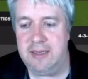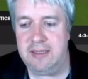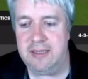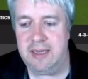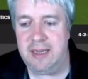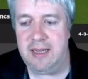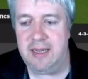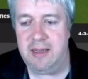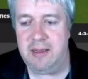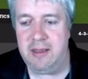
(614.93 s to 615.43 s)

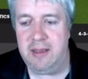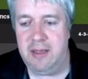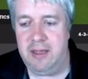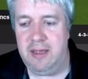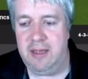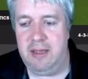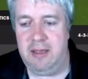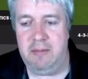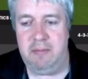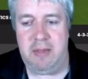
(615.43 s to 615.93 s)
And
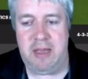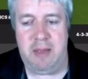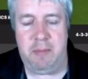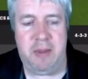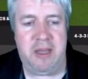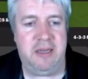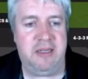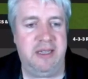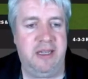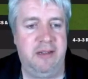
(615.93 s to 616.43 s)

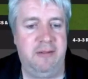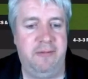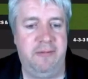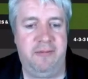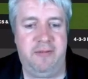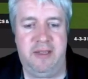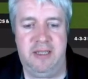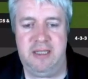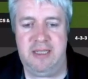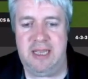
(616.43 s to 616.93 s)
Pape
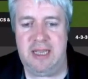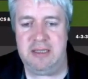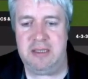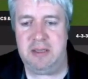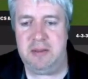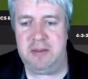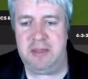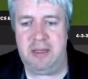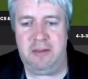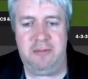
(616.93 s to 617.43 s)
Daff, he
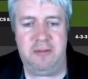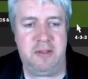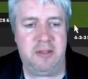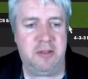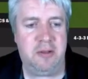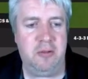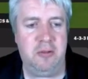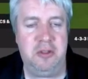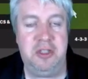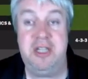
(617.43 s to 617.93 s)
gets himself on
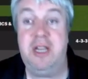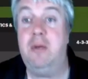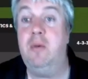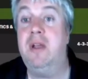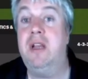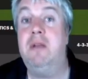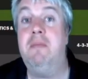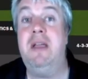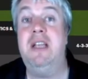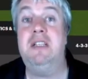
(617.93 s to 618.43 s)
the score sheet.
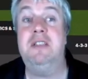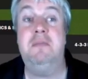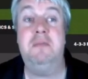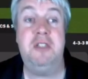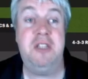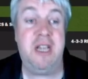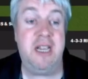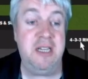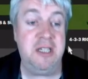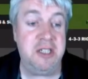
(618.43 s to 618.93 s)
We're going to make
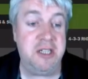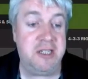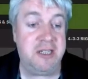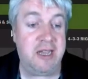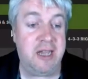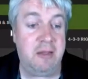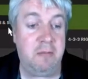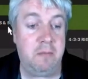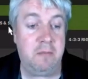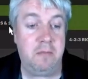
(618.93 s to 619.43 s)
some
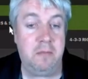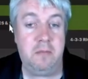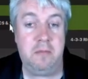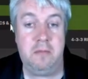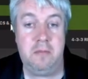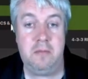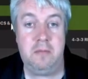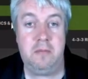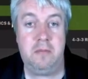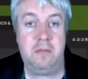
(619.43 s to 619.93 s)
changes now.
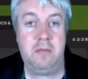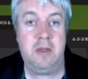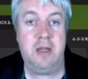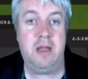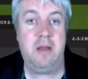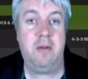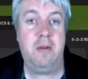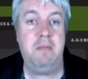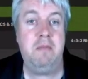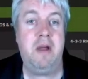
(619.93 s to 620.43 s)

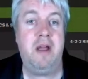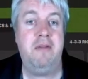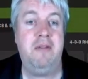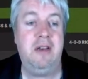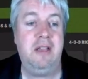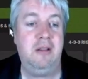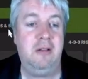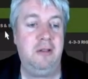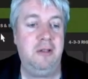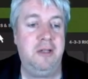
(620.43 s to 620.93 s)
Well, we might have
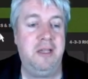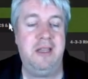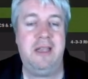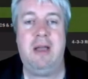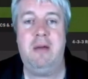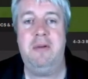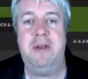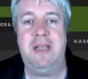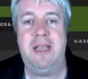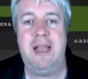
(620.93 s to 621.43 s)
a little look at
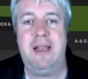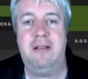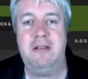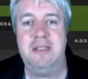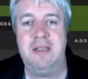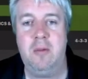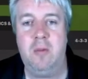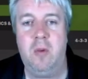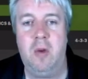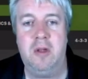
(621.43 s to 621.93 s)
that one again
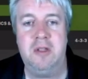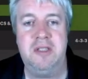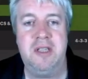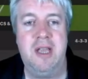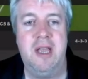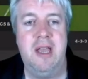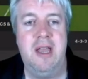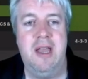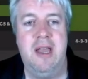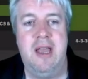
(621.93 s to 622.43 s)
because it
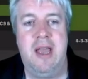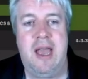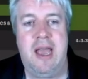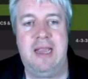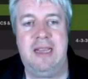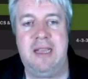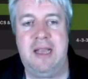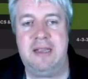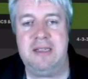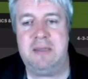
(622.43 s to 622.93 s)
was
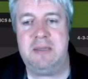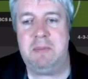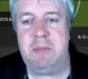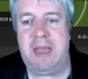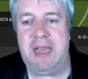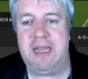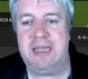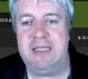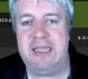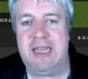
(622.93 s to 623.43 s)
a
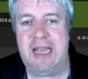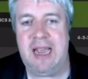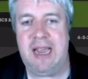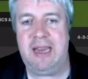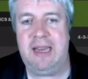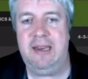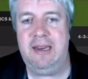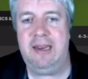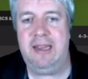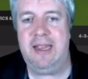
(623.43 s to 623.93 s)

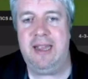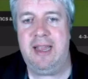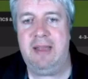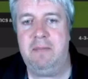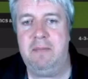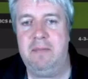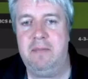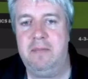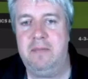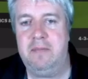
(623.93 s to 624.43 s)
spectacular
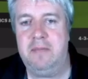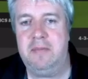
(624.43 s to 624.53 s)
hit.